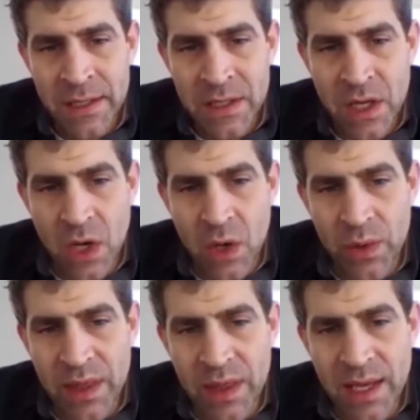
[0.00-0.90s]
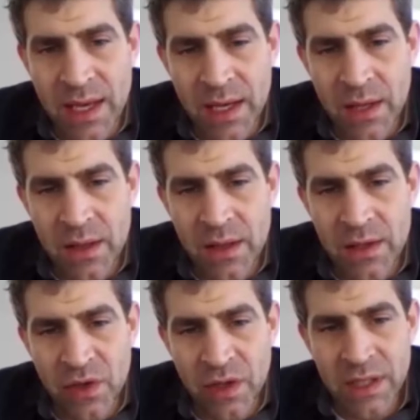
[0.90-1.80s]
So the
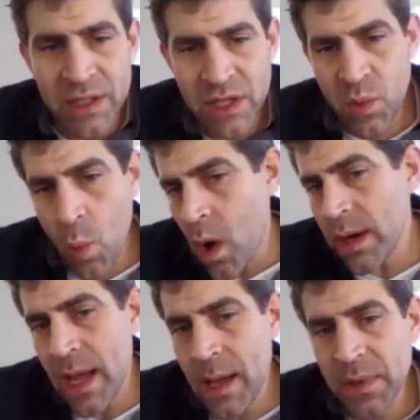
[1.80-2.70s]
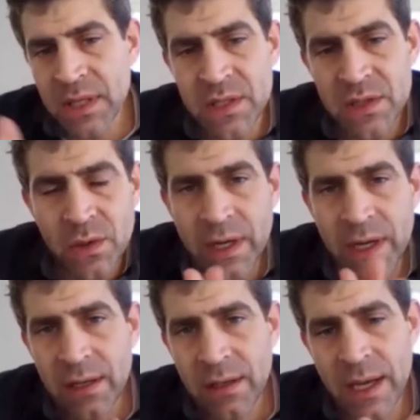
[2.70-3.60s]
trilogy is one epic
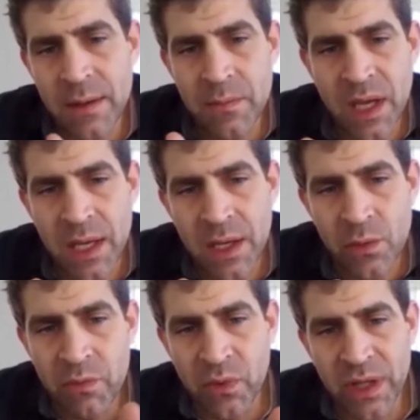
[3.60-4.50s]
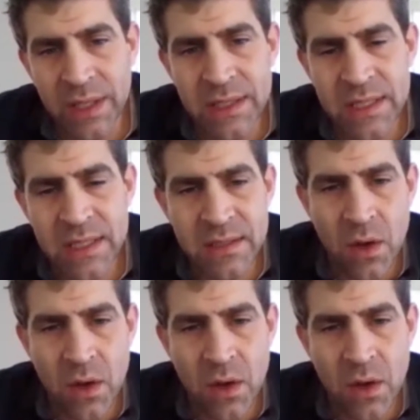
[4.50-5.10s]
story, beginning with Brilliance.